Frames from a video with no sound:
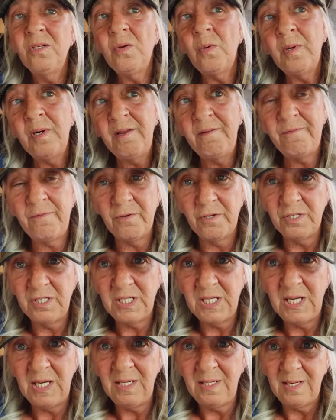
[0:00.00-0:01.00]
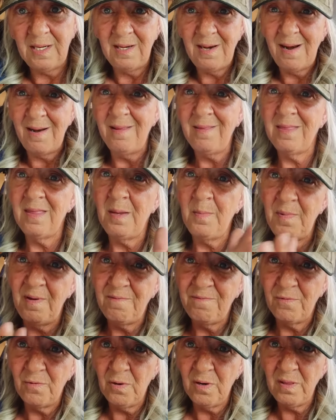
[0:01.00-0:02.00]
2014. And anything
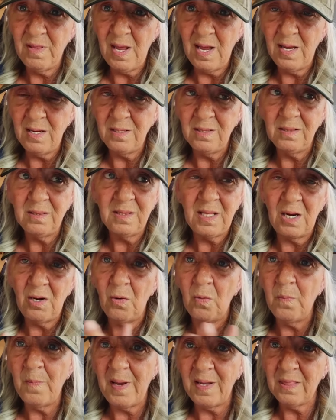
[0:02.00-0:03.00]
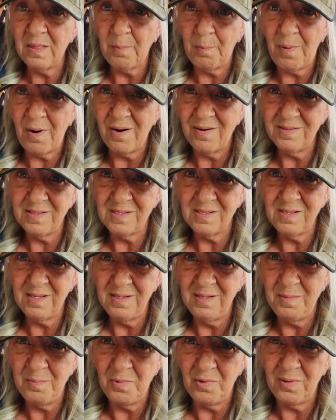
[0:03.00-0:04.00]
before that, they don't make the parts
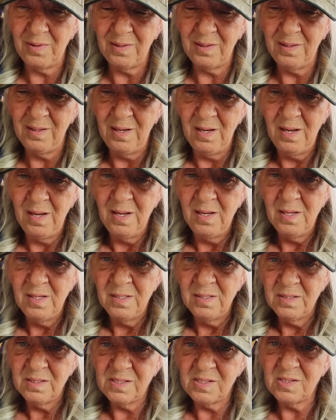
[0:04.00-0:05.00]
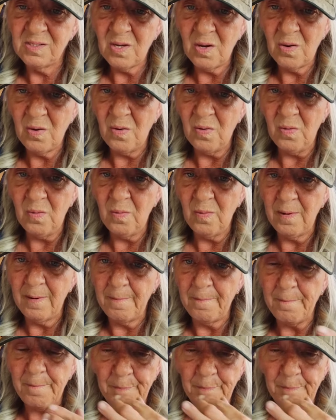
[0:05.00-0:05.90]
anymore. So